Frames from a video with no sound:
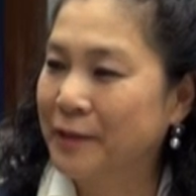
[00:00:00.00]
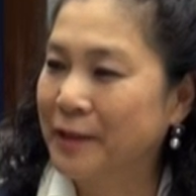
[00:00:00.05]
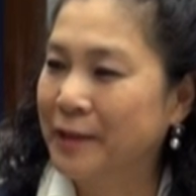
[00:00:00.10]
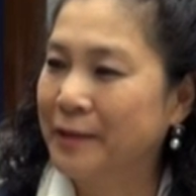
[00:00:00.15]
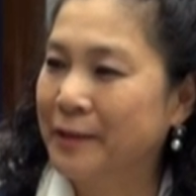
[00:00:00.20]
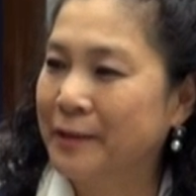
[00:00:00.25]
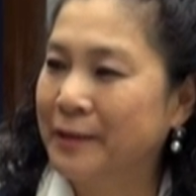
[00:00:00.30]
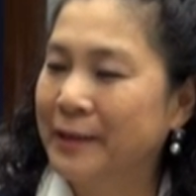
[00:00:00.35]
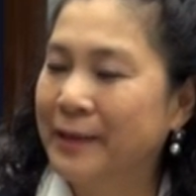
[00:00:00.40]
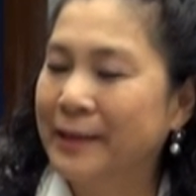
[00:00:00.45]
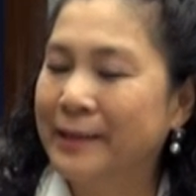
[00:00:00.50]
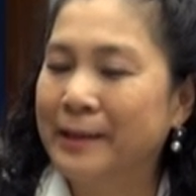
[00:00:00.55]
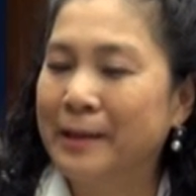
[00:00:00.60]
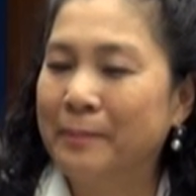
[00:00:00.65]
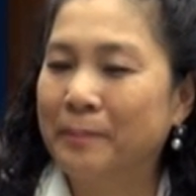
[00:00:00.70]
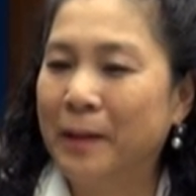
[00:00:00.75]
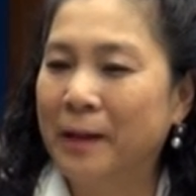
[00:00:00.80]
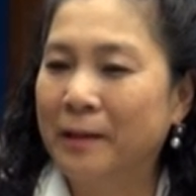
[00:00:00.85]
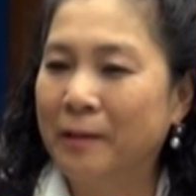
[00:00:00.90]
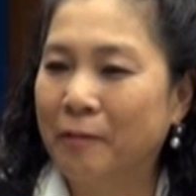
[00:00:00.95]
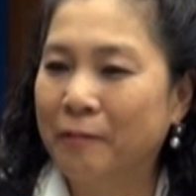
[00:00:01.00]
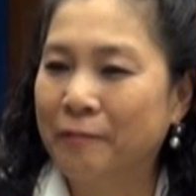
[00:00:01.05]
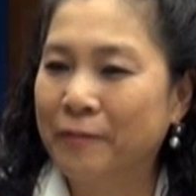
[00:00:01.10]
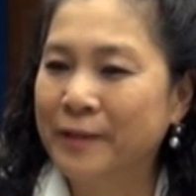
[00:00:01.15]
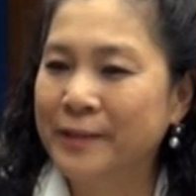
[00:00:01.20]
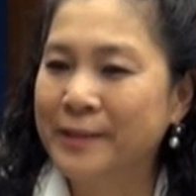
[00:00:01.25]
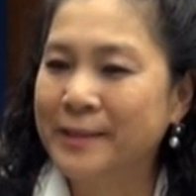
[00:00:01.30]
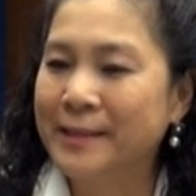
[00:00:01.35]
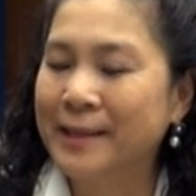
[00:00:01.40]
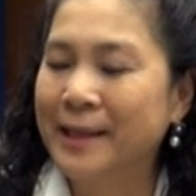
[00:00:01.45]
here in Nepal
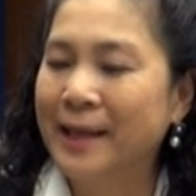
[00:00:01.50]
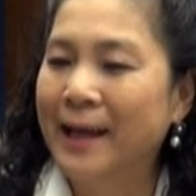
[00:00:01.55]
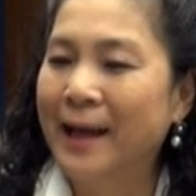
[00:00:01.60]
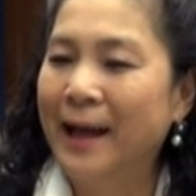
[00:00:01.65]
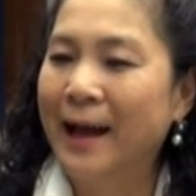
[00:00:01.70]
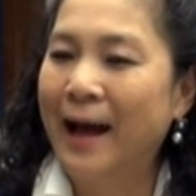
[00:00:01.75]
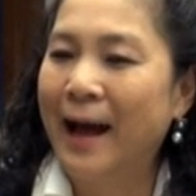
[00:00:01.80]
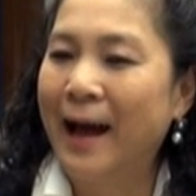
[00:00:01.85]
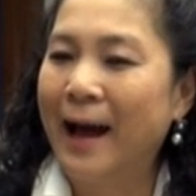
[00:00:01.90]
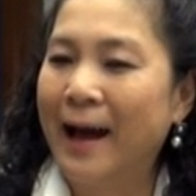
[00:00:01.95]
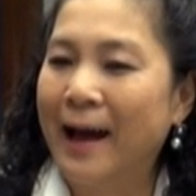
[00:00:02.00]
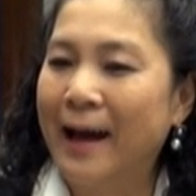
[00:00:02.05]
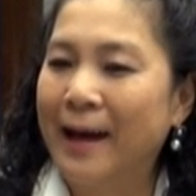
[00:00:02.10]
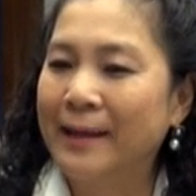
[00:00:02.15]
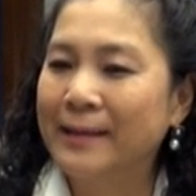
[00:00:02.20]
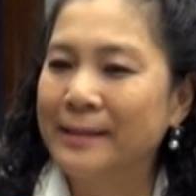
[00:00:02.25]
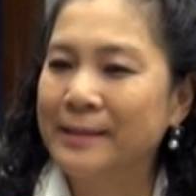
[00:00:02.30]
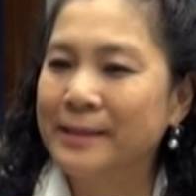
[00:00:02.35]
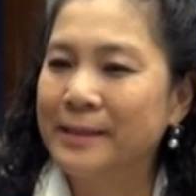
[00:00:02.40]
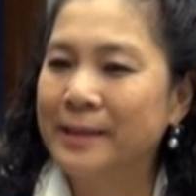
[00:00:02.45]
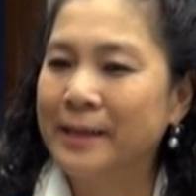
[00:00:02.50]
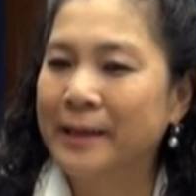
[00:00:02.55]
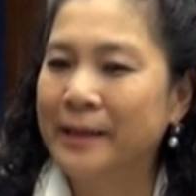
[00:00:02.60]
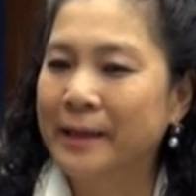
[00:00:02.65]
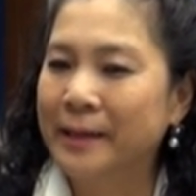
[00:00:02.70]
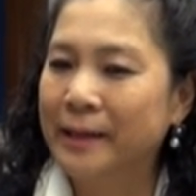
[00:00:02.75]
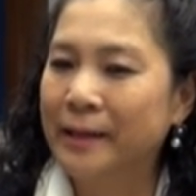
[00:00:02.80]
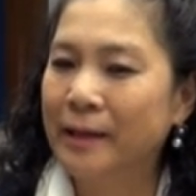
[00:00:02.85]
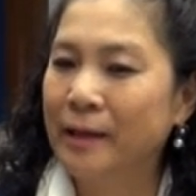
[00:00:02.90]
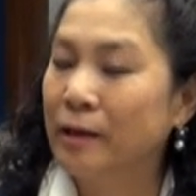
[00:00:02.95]
office, and
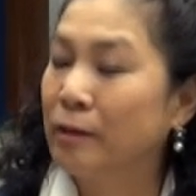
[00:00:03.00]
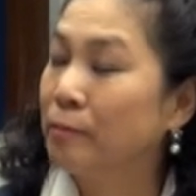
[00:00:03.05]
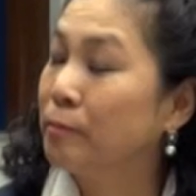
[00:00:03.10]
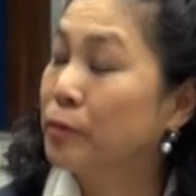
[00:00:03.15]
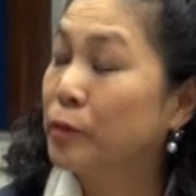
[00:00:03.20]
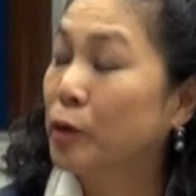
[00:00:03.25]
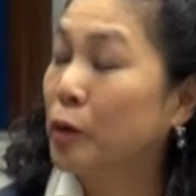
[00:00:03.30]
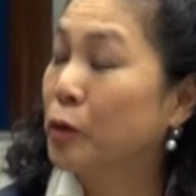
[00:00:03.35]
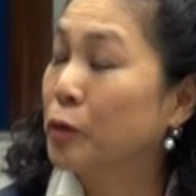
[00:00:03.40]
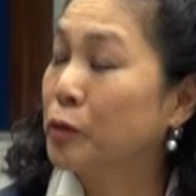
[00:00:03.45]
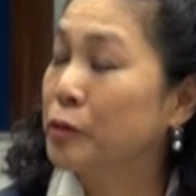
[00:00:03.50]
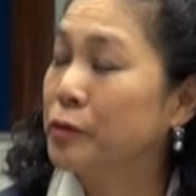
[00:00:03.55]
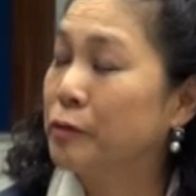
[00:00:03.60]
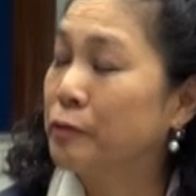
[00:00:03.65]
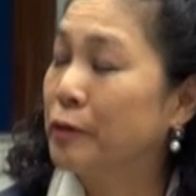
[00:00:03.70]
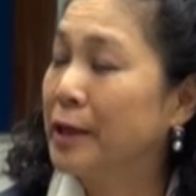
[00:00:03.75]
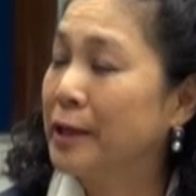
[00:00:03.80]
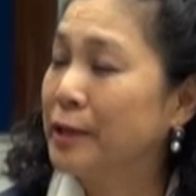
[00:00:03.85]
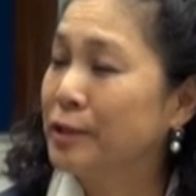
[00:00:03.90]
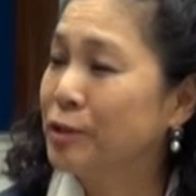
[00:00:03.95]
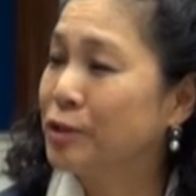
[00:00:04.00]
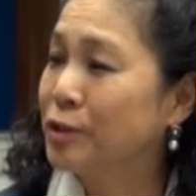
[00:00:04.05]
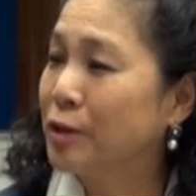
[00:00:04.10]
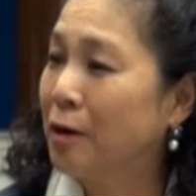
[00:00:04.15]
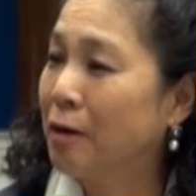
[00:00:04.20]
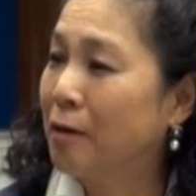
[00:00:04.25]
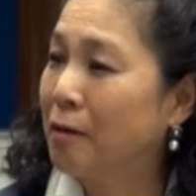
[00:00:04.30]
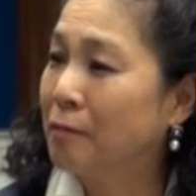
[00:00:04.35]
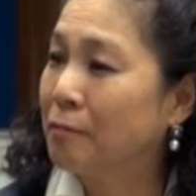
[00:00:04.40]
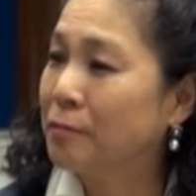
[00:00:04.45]
broad range
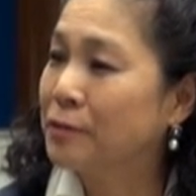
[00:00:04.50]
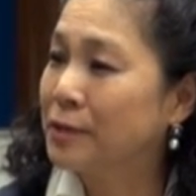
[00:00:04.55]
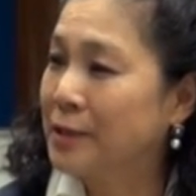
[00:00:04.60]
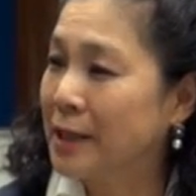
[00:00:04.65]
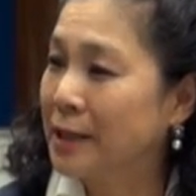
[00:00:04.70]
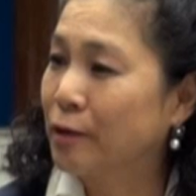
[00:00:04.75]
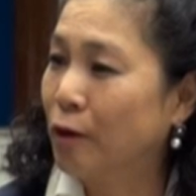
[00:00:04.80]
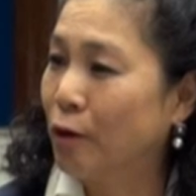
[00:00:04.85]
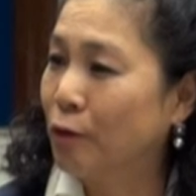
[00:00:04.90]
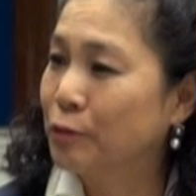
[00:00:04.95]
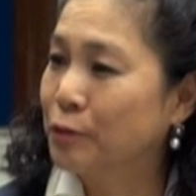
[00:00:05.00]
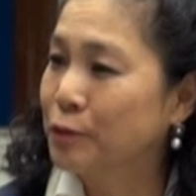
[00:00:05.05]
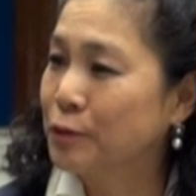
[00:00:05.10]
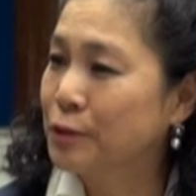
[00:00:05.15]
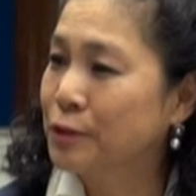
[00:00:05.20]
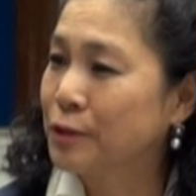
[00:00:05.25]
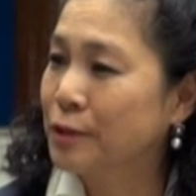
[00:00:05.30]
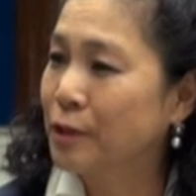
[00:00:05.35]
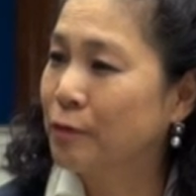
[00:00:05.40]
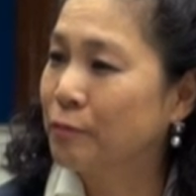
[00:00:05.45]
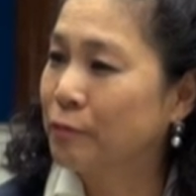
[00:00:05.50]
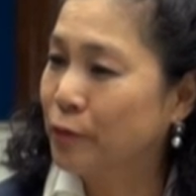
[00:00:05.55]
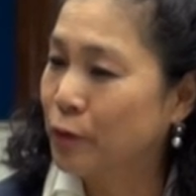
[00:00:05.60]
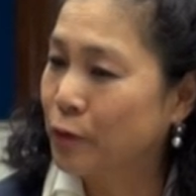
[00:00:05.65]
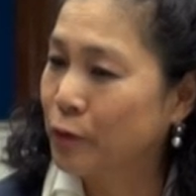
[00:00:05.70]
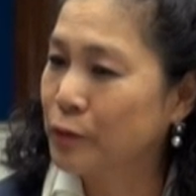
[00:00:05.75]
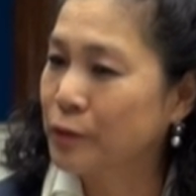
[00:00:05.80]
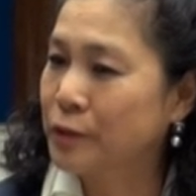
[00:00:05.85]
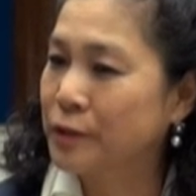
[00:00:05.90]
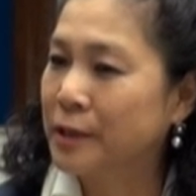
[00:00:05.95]
of stakeholders. Of
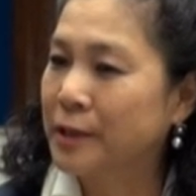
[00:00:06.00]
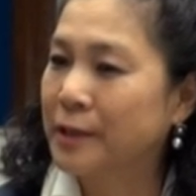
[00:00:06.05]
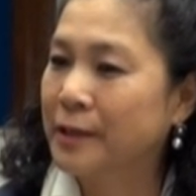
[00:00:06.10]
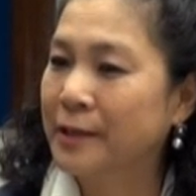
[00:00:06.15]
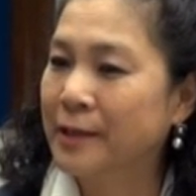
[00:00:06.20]
course,